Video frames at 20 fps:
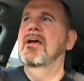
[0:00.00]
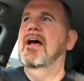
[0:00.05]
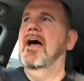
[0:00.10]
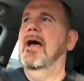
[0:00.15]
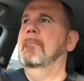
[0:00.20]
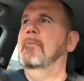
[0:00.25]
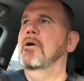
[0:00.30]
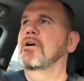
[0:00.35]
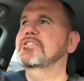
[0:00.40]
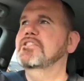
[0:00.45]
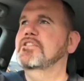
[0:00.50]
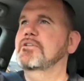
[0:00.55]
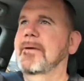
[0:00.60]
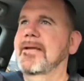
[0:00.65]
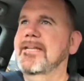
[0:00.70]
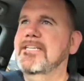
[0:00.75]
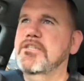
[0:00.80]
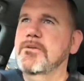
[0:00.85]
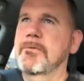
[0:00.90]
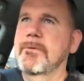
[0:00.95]
I'm also
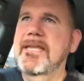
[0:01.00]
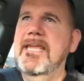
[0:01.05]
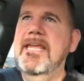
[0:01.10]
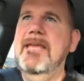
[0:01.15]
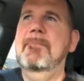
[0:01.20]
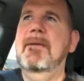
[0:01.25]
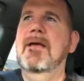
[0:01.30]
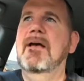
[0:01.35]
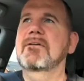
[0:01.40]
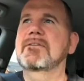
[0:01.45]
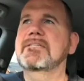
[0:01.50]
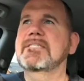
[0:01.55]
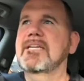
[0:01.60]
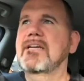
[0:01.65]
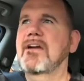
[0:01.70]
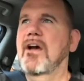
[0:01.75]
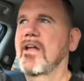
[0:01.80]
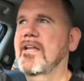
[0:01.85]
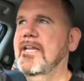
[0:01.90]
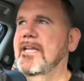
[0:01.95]
answering emails and
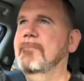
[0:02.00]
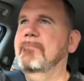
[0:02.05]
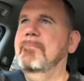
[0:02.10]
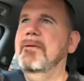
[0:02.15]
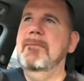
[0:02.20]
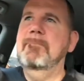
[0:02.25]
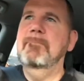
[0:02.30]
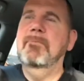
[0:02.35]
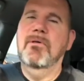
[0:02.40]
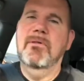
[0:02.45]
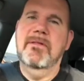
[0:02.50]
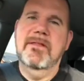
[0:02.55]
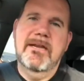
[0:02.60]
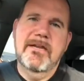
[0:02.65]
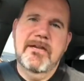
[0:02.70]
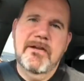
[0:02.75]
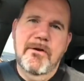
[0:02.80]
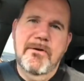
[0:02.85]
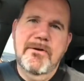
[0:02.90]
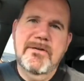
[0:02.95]
calling people and
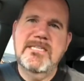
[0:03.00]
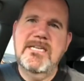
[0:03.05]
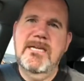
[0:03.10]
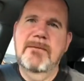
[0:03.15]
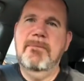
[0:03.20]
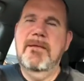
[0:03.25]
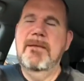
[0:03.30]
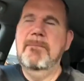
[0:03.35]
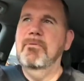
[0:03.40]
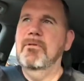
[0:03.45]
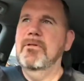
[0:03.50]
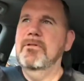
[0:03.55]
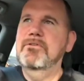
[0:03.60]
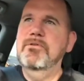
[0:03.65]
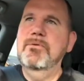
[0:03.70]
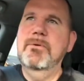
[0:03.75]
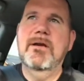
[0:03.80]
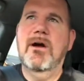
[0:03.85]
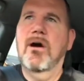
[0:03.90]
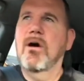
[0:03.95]
encouraging people and
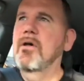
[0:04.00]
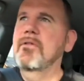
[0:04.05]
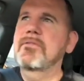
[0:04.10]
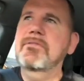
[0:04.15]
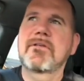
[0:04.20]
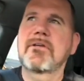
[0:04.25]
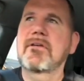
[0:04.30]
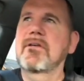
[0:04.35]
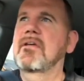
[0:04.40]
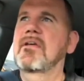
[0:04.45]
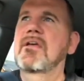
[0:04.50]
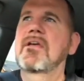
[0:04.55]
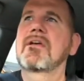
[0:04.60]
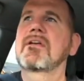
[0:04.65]
doing all the